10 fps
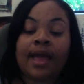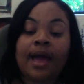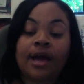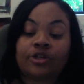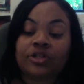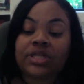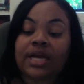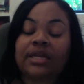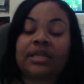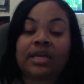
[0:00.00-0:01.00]

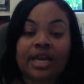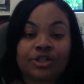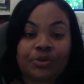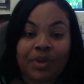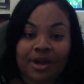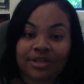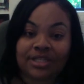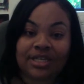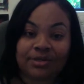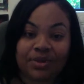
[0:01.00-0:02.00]
Understanding that, yes, your parents
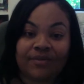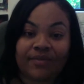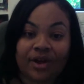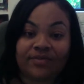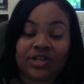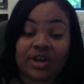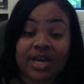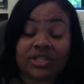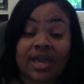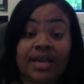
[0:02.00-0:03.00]
need to be involved in your
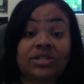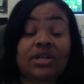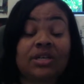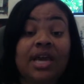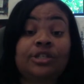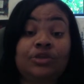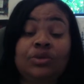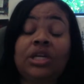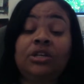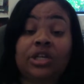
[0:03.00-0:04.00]
education. And yes, you
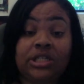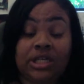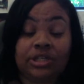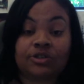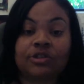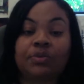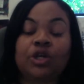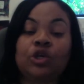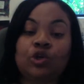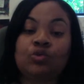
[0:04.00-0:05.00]
need good teachers. But
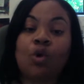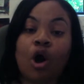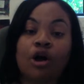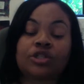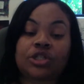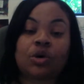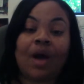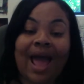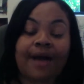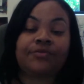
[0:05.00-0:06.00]
you also
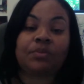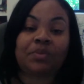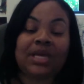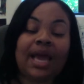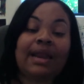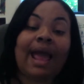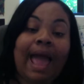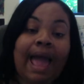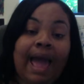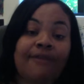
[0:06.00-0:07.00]
have to be an
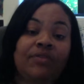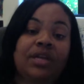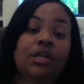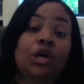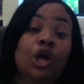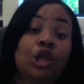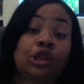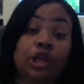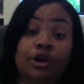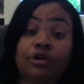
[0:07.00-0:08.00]
avid
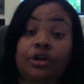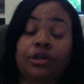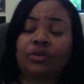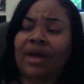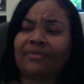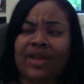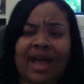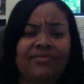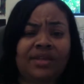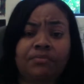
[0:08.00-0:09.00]
learner. You have to
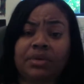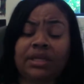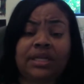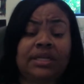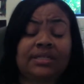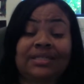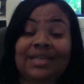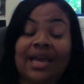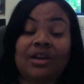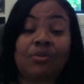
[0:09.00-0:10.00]
have the ability to
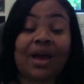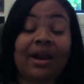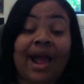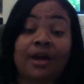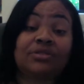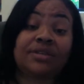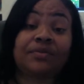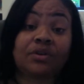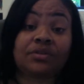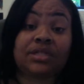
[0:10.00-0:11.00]
say, no matter how
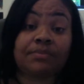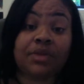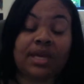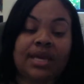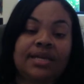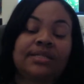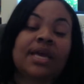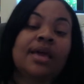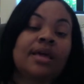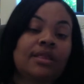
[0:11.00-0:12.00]
difficult something is,
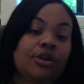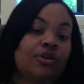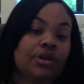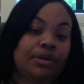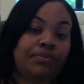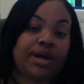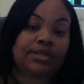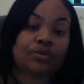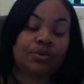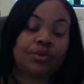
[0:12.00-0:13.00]
that you're going to
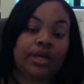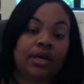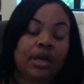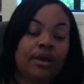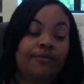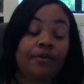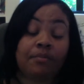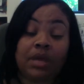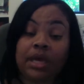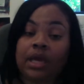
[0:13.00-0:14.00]
press through it. For
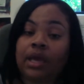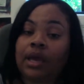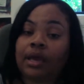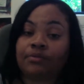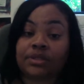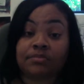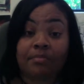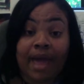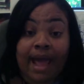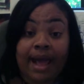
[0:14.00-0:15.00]
me, it was
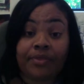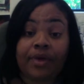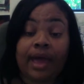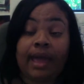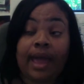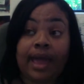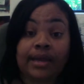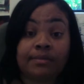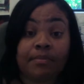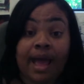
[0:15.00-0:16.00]
math. I
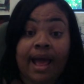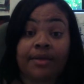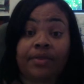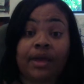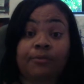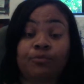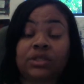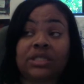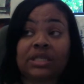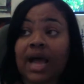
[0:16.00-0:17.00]
hated math. It
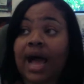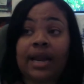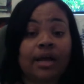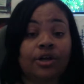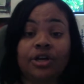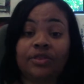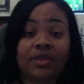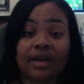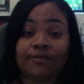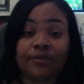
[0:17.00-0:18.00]
was not a good
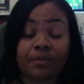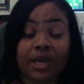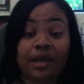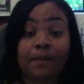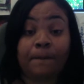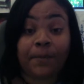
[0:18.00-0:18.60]
thing for me.